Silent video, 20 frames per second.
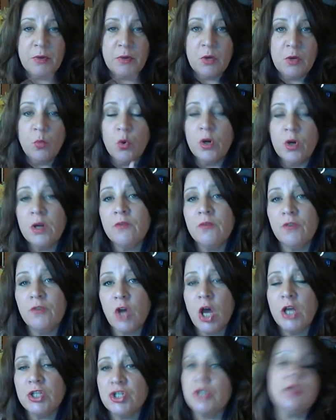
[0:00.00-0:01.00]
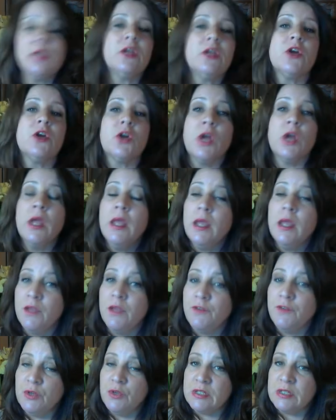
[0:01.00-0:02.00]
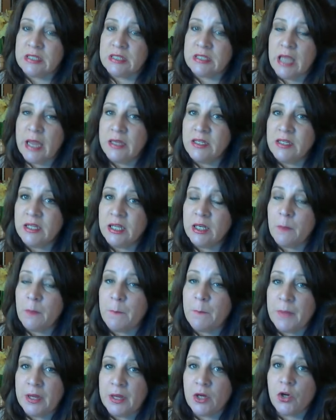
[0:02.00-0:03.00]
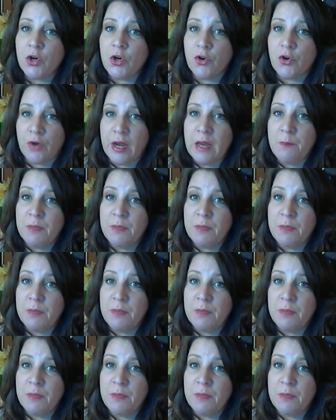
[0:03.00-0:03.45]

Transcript: But a word of caution here, if you decide to get a bigger crate